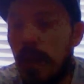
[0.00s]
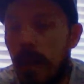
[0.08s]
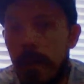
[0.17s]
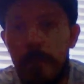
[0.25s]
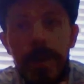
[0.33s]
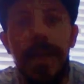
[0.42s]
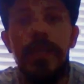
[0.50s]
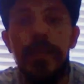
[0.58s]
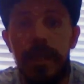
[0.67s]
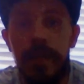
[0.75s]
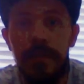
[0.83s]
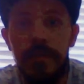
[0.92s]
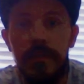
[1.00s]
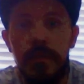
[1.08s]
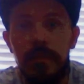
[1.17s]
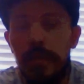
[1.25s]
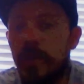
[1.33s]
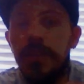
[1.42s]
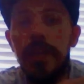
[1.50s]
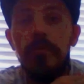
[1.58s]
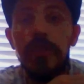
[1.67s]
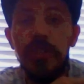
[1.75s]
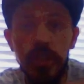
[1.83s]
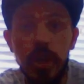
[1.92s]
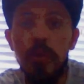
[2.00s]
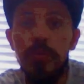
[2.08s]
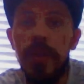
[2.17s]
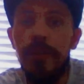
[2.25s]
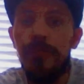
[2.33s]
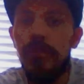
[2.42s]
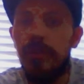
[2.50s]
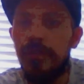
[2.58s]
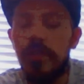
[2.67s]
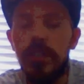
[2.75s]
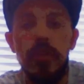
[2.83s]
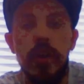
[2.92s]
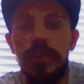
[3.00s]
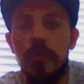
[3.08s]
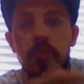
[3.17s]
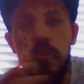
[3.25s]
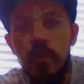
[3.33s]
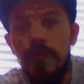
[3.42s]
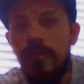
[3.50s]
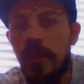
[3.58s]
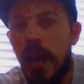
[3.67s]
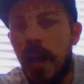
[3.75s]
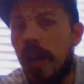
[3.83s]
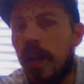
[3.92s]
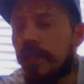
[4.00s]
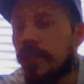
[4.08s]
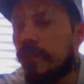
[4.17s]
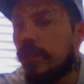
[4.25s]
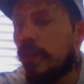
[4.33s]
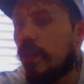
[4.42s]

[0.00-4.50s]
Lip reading: amazing because they were so different, just like the Wolf Guard and